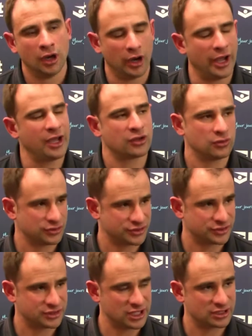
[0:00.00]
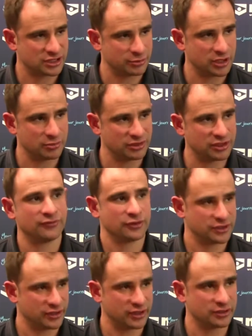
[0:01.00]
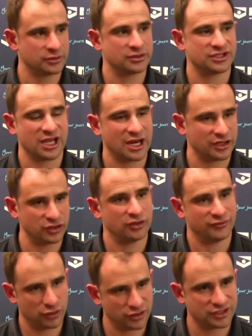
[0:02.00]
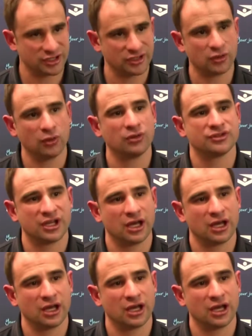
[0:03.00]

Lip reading: Our course tends to be a bit different to the standard university course.